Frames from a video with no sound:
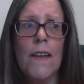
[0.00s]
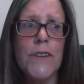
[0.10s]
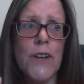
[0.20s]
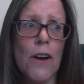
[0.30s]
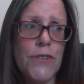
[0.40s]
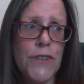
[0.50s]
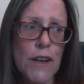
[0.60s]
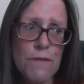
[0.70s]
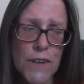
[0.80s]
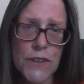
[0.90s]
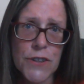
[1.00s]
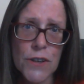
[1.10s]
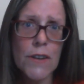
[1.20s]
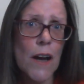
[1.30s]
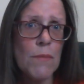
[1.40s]
So if you
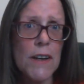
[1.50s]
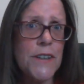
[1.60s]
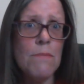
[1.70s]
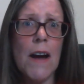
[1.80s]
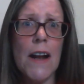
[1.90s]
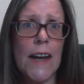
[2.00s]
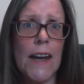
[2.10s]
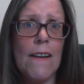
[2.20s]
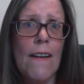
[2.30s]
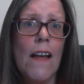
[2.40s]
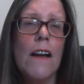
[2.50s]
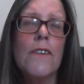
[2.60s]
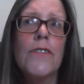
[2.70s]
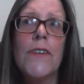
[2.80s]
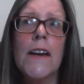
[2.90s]
do come into money,
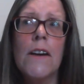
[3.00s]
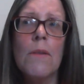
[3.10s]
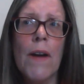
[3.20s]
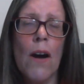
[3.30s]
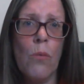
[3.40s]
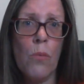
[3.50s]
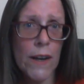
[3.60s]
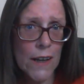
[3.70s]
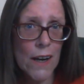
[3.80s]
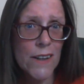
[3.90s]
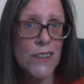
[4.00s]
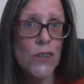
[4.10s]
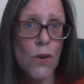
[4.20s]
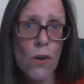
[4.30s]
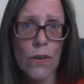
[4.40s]
think about where you're going to
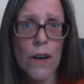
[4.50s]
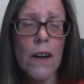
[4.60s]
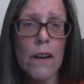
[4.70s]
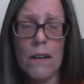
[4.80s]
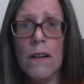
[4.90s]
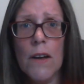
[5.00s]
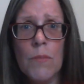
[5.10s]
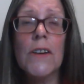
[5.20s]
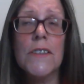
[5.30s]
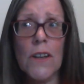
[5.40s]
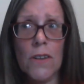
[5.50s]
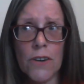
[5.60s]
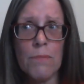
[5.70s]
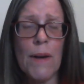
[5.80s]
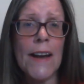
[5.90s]
store it because a lot
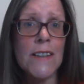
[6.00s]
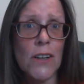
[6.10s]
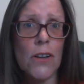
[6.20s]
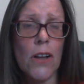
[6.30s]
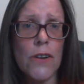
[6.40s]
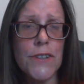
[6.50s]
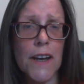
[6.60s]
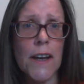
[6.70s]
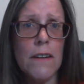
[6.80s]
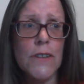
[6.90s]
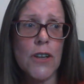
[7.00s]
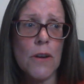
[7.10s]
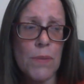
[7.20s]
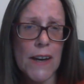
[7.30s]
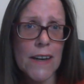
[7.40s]
of banks are closing. So
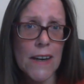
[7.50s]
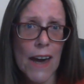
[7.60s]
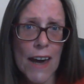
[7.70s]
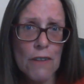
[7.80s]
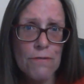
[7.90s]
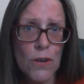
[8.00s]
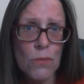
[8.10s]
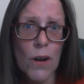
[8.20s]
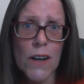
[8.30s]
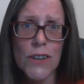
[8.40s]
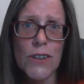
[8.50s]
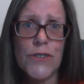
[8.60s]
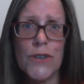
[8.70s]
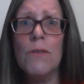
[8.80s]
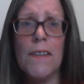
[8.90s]
be careful what you
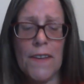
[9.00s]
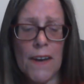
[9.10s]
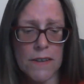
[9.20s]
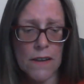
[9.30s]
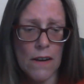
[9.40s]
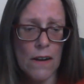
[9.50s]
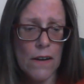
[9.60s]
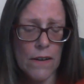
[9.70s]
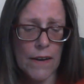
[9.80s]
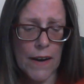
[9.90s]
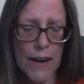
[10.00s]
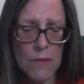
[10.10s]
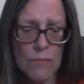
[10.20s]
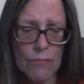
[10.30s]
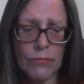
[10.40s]
do with it. Okay?
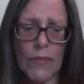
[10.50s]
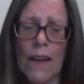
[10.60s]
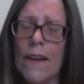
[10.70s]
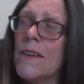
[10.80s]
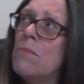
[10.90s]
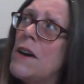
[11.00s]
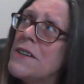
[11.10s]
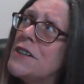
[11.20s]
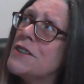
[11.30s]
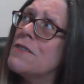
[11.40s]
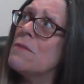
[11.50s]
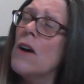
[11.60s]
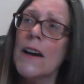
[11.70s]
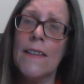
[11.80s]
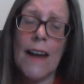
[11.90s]
And the message from
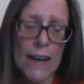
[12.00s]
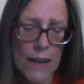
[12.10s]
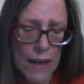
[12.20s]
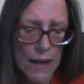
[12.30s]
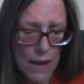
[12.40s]
my lady